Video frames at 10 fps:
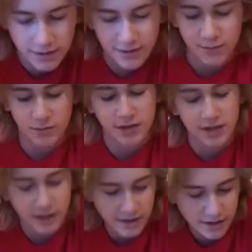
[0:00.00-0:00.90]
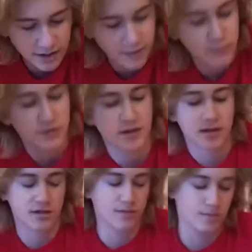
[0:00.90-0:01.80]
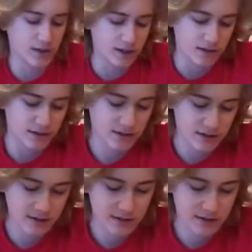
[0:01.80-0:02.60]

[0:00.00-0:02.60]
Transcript: What the heck happened to this box? on